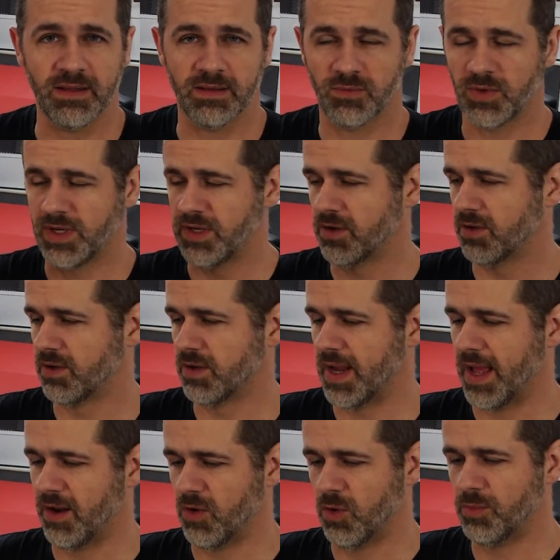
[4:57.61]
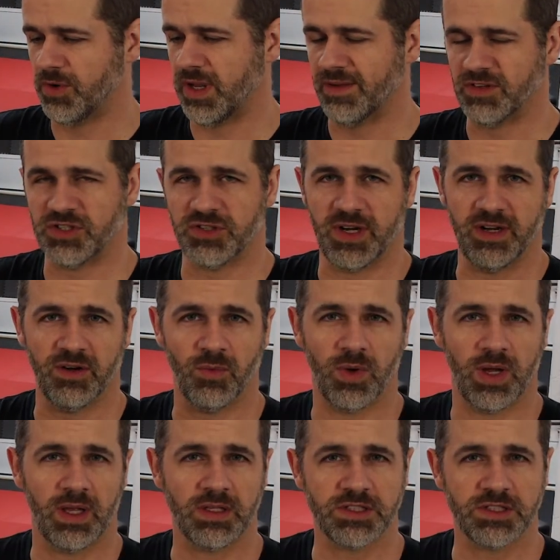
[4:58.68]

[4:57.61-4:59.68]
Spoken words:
when you're at home or you haven't trained in a while.